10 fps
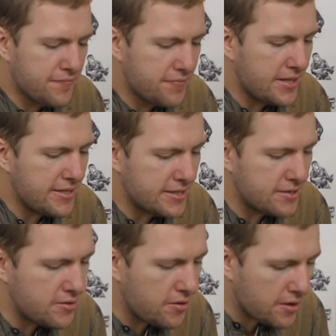This is
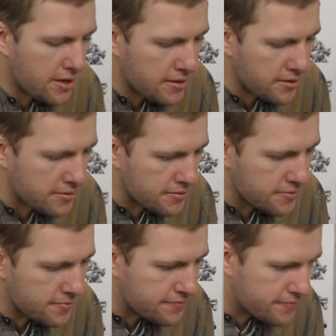not going on.
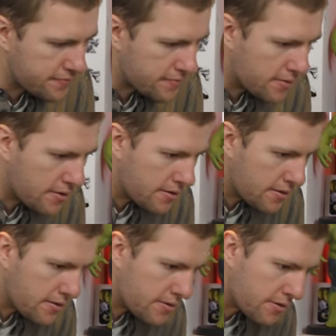
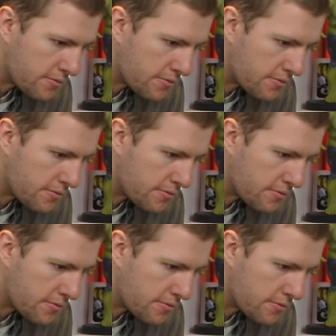I